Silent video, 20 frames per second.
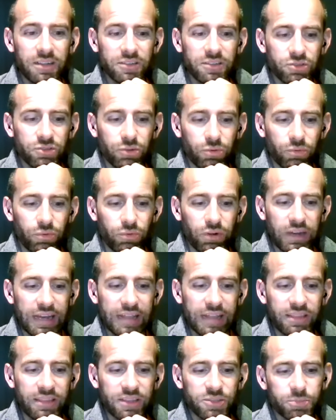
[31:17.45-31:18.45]
So
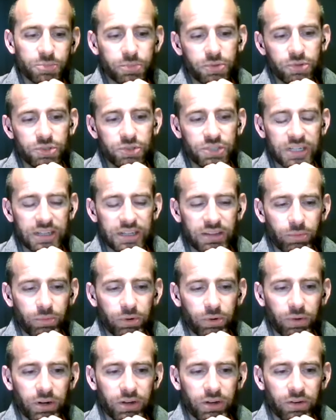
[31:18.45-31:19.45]
in this project that
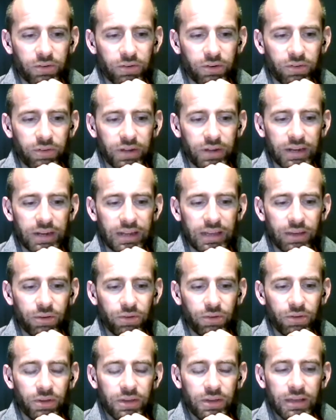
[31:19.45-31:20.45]
we're working on right
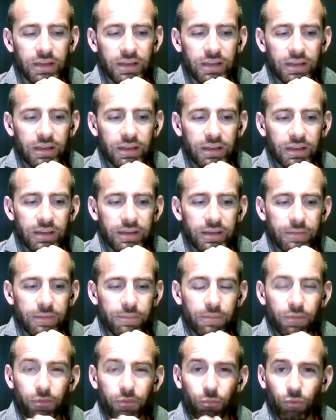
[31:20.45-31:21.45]
now,
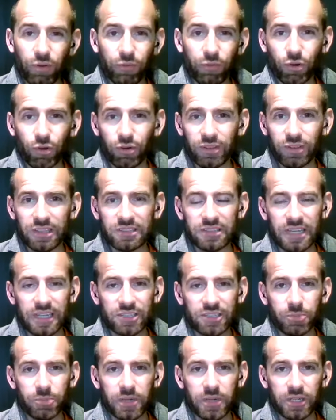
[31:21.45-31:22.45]
we've got these
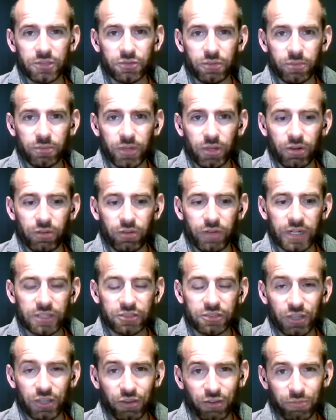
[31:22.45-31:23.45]
experts from the
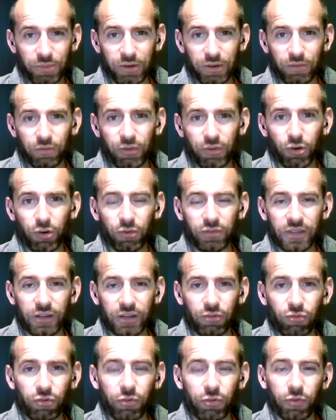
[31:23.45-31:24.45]
university who've been involved
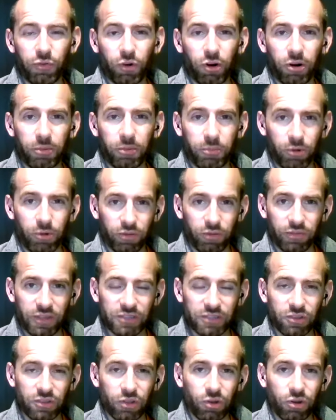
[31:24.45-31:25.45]
in reform of
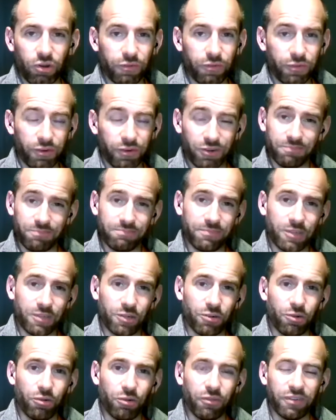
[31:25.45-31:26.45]
this law for,
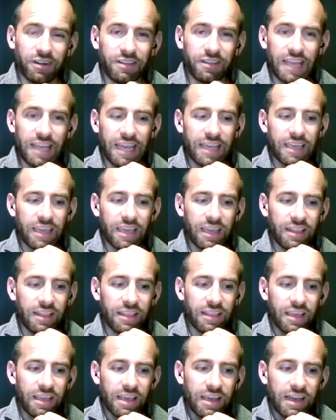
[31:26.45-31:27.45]
you know, over a
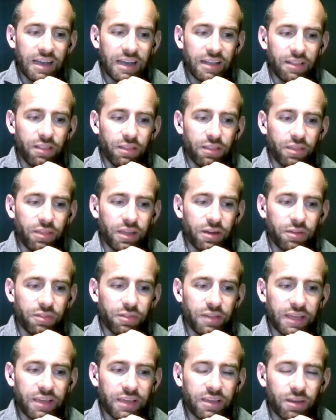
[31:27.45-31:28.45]
decade. And their
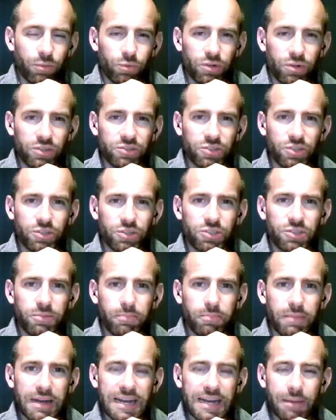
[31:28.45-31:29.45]
thinking was, could you
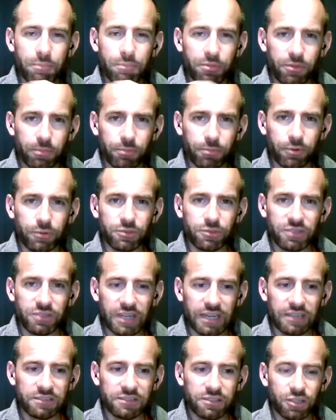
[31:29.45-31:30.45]
map the
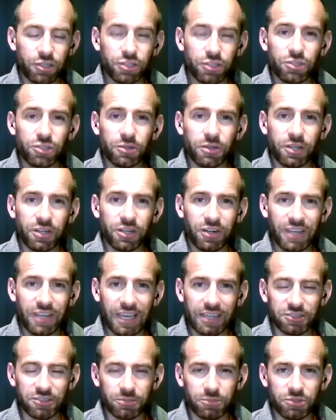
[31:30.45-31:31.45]
process? Could you
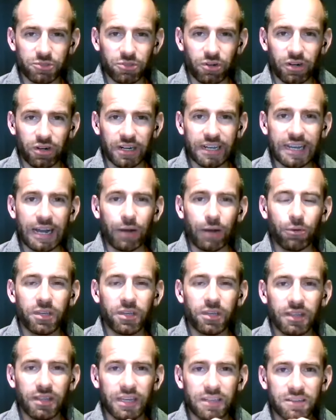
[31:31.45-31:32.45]
create some sort of
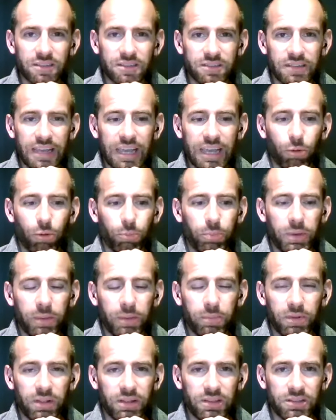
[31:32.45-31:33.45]
calculator to help
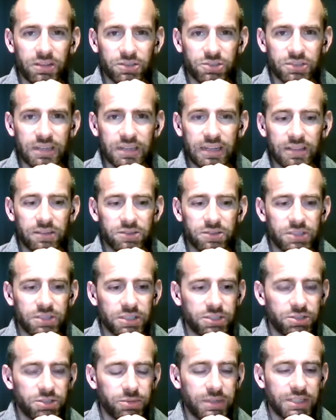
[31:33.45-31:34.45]
people understand their
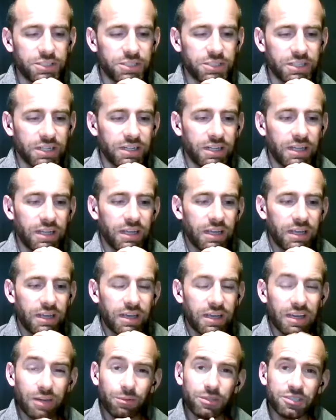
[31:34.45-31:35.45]
situation?
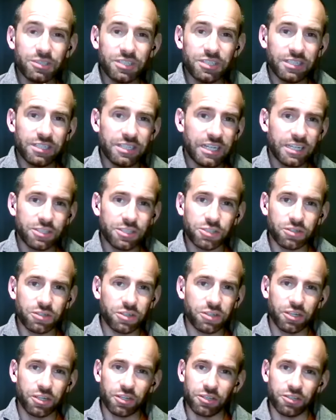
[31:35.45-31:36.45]
And we said, yeah, sure,
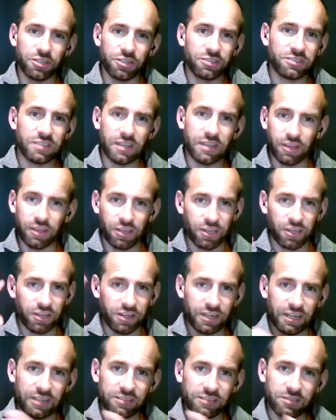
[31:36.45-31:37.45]
you could use that. You could
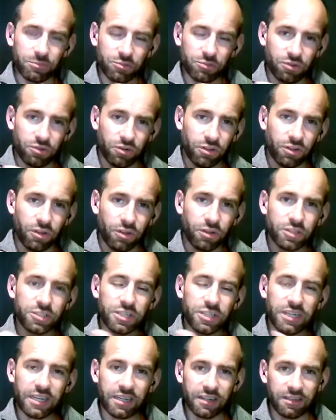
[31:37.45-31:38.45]
get some sort of
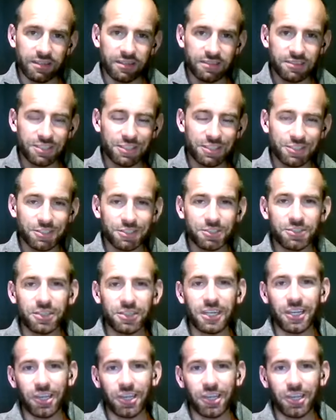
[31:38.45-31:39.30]
logic and a decision tree.